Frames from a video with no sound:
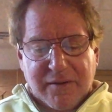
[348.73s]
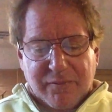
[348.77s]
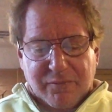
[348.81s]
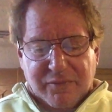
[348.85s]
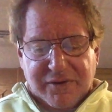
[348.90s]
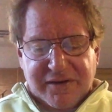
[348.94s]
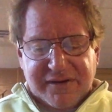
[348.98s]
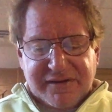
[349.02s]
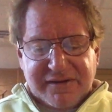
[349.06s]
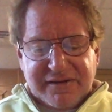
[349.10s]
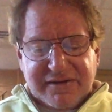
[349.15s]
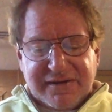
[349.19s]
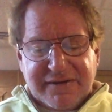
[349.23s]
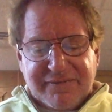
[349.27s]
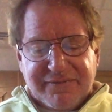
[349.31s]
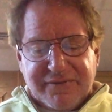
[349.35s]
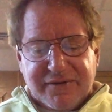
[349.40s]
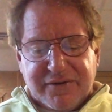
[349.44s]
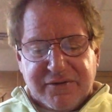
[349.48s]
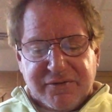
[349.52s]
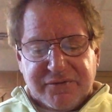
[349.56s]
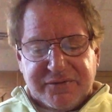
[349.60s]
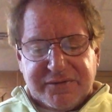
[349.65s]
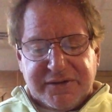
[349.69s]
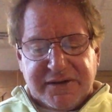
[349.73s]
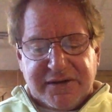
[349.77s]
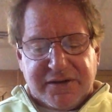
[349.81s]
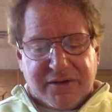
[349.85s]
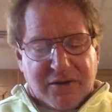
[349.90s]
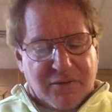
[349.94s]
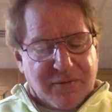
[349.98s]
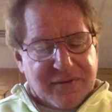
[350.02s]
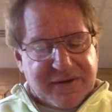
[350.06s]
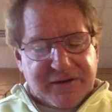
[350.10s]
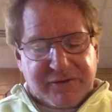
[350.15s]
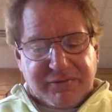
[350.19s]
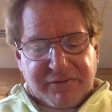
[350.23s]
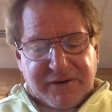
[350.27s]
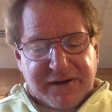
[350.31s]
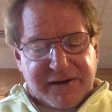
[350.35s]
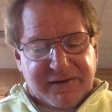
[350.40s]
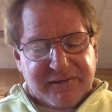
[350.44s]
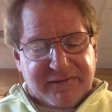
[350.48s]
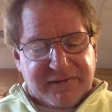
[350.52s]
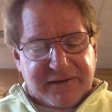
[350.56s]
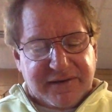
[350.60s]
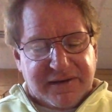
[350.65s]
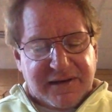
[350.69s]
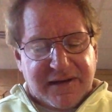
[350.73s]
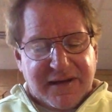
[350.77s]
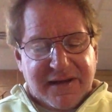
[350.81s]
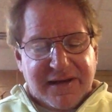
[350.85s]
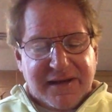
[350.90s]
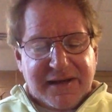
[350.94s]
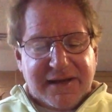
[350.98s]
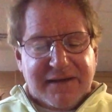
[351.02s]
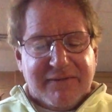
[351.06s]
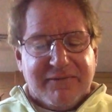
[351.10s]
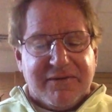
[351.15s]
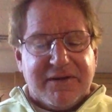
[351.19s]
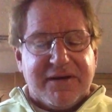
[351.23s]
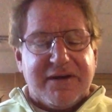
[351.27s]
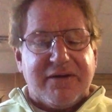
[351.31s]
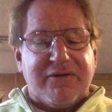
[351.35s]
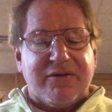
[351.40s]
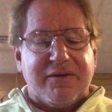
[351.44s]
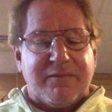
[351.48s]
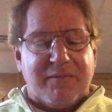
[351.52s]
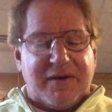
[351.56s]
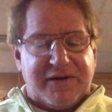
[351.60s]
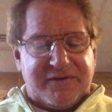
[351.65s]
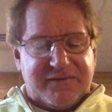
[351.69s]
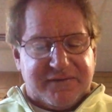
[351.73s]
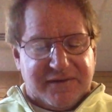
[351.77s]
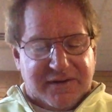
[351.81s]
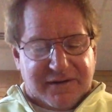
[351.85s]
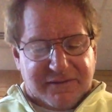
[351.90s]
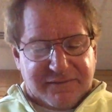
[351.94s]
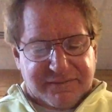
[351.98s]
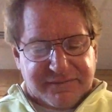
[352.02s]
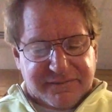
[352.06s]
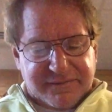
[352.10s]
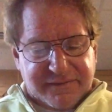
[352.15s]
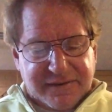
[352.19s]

breathing difficulty, going crazy, even killing myself.